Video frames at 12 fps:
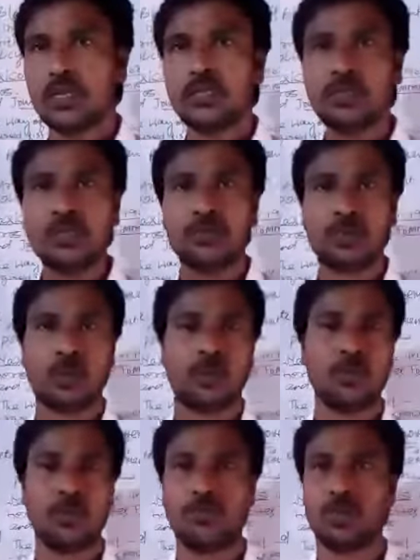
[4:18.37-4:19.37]
and the
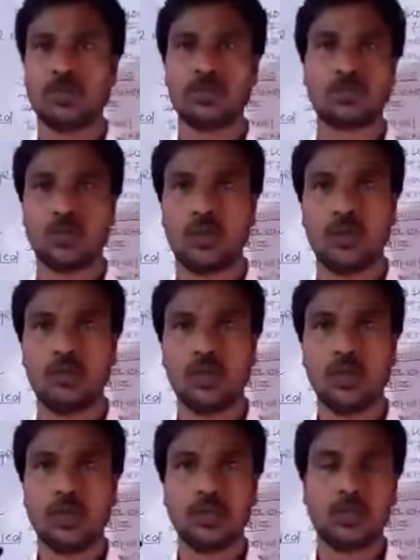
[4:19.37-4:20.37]
problem was solved.